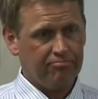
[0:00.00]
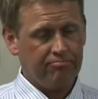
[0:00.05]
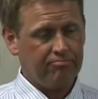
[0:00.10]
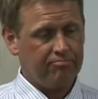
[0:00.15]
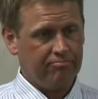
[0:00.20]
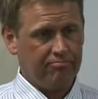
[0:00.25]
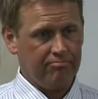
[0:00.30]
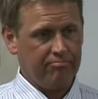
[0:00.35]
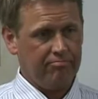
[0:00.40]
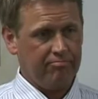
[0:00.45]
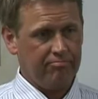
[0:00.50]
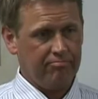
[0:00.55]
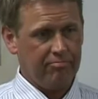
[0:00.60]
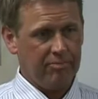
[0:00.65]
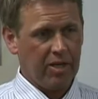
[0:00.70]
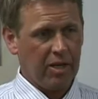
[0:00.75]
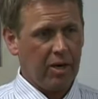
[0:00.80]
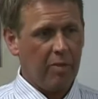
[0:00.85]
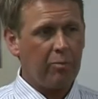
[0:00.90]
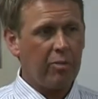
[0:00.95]
No.
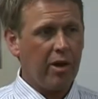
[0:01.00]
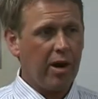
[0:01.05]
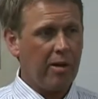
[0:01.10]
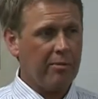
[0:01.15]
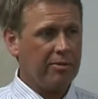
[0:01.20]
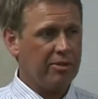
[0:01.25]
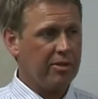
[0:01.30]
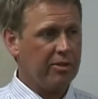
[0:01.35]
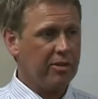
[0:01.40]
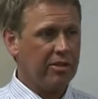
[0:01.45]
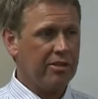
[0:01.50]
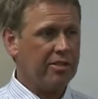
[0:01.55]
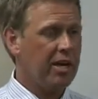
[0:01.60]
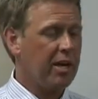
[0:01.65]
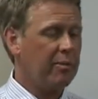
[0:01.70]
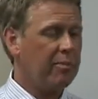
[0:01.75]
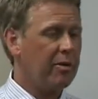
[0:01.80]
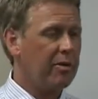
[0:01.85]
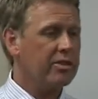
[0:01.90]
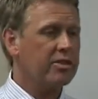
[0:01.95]
I promise you, there's
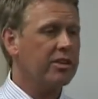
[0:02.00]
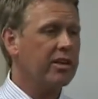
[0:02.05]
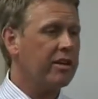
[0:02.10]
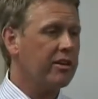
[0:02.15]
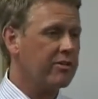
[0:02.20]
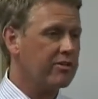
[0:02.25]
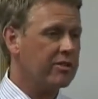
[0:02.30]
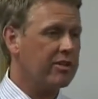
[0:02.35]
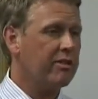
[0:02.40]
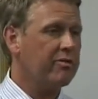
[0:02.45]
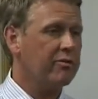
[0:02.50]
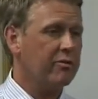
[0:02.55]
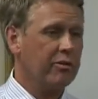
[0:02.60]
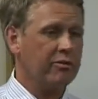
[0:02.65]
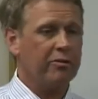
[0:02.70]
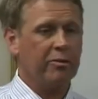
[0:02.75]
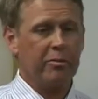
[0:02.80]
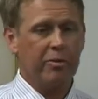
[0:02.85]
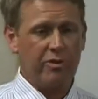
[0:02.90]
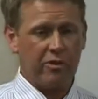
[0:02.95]
not a person in here
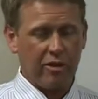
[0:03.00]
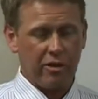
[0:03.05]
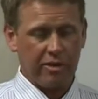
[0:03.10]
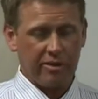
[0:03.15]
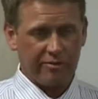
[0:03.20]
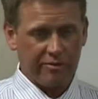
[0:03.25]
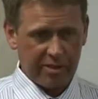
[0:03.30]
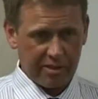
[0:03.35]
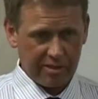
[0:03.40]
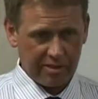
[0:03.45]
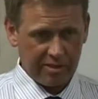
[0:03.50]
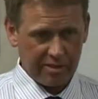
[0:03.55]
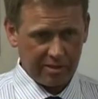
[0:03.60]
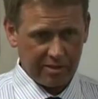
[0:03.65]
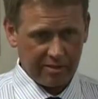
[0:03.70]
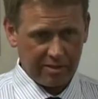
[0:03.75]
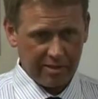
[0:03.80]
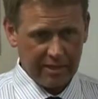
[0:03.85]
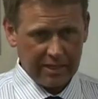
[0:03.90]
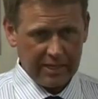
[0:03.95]
suffering from a drug deficiency.